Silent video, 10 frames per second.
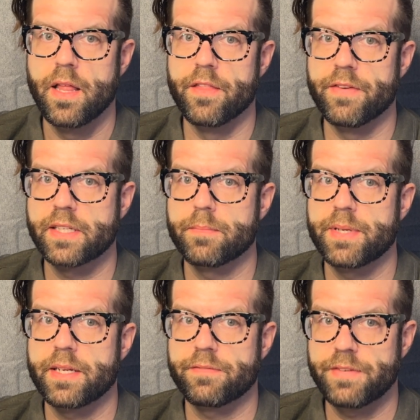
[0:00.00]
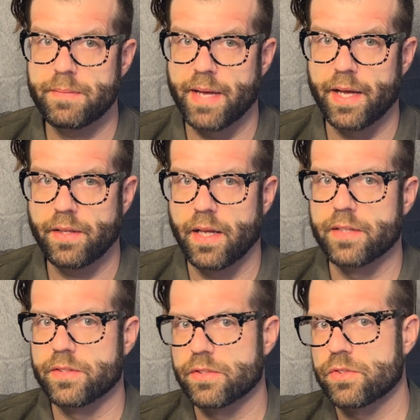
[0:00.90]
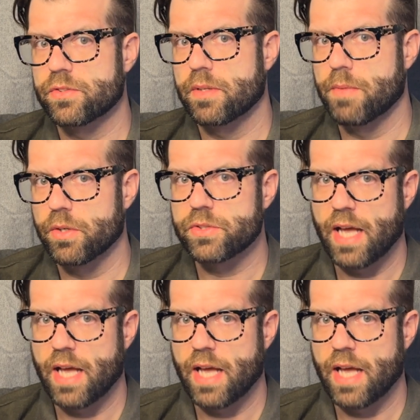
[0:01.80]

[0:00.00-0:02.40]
the victim being female, as this is the most